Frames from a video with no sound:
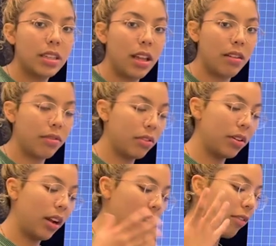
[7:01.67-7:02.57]
that
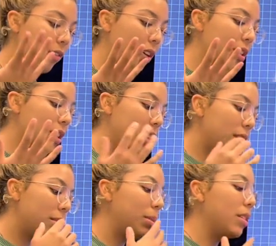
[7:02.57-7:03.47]
for a function
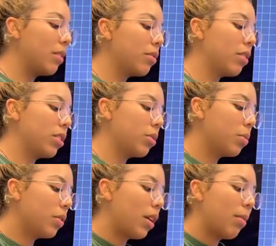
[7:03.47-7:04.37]
to be
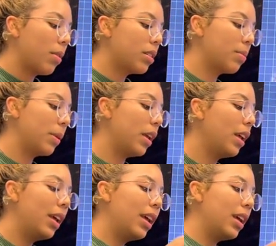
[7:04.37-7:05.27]
differentiable, it must be
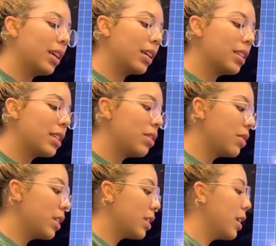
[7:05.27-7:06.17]

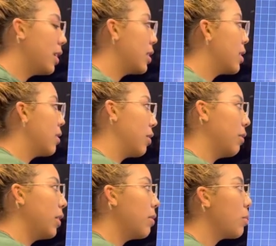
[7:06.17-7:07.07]
continuous and its
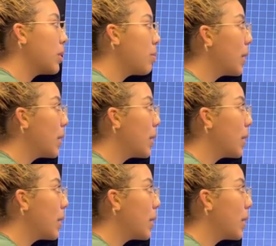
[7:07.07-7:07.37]
derivative must be